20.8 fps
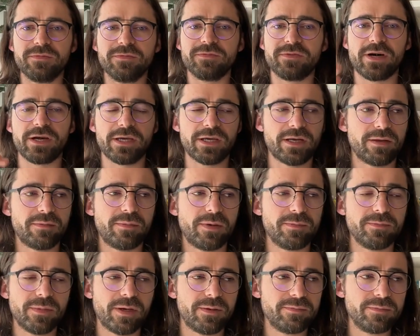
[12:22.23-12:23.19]
Fuck it. I'm,
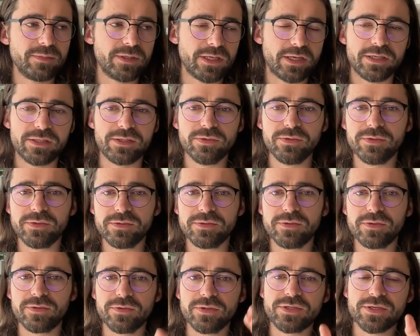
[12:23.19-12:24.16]
I'm, I'm going to do the,
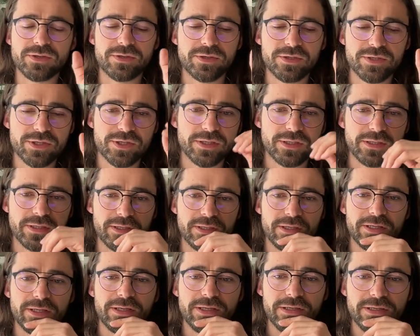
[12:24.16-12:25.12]
the research in
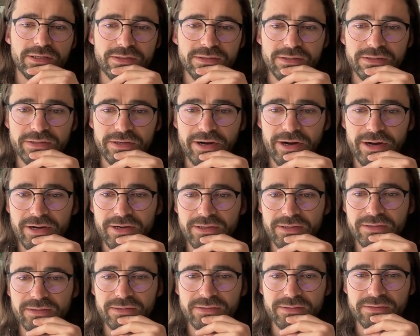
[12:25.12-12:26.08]
an
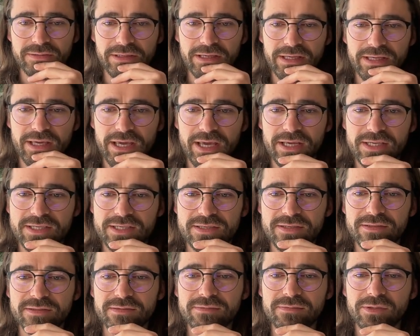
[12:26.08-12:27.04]
entire like case
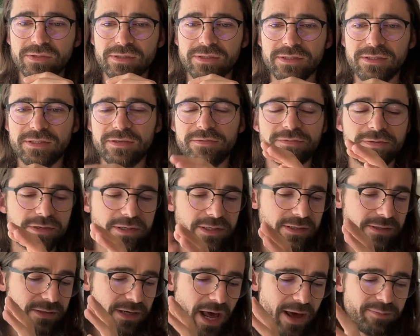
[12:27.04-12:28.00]
to, on a
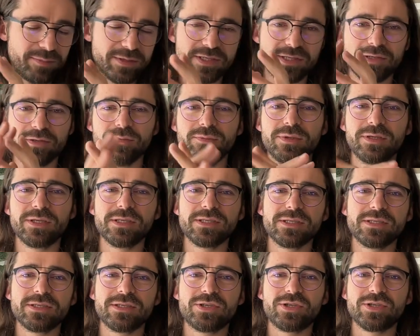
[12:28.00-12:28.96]
different episode
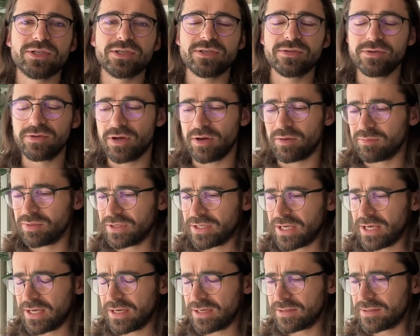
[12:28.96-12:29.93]
because it's just too
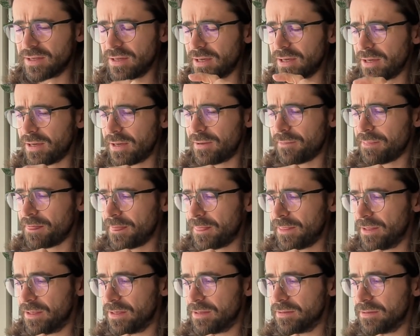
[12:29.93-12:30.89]
complicated.
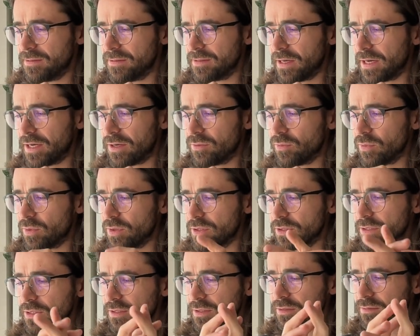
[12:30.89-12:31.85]
And I don't
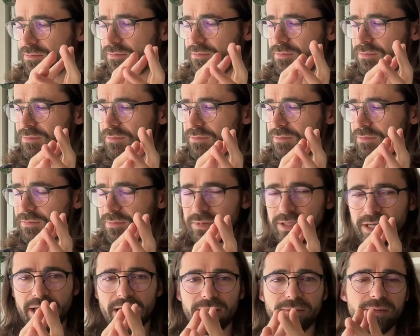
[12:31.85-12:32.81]
want to
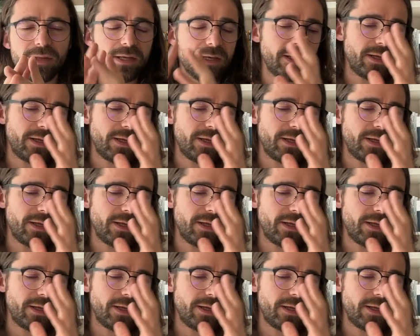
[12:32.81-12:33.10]
begin.